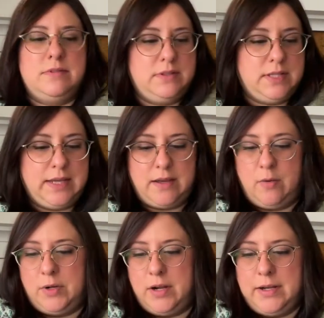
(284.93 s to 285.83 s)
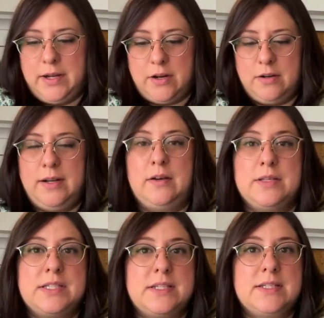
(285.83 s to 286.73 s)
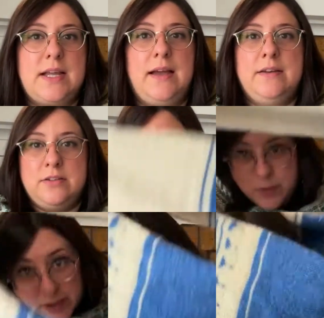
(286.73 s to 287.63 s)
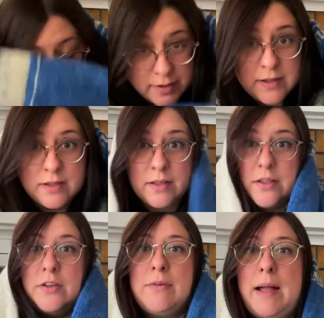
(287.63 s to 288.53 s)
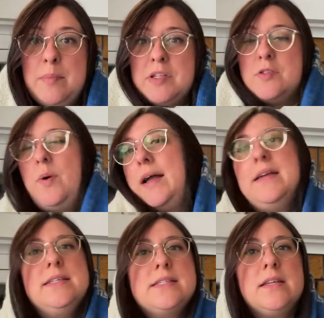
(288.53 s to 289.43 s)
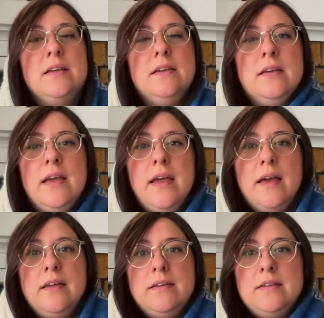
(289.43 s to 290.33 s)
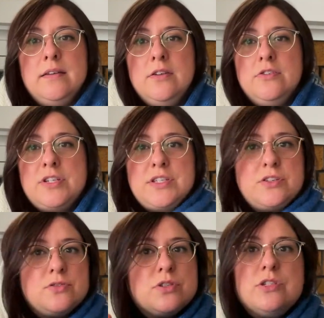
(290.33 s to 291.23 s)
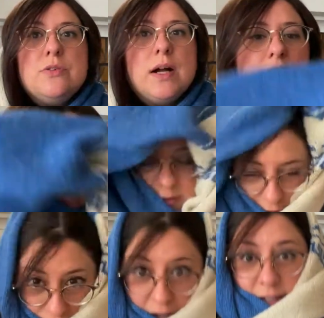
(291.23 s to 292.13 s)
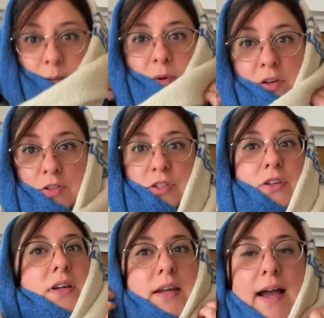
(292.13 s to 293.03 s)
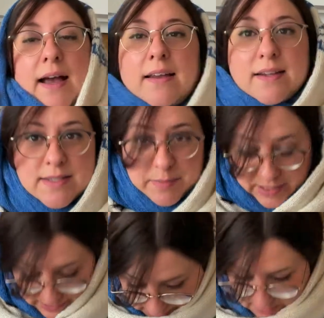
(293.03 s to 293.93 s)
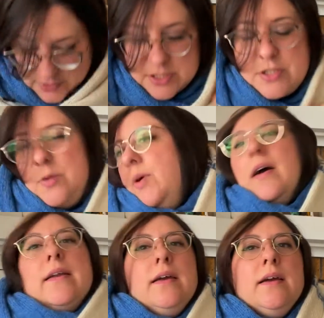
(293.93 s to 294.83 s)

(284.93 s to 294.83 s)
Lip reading: thing going on here. Now it's designed to where you wrap it twice and you just use two colors. I suppose you could add as many colors as you want.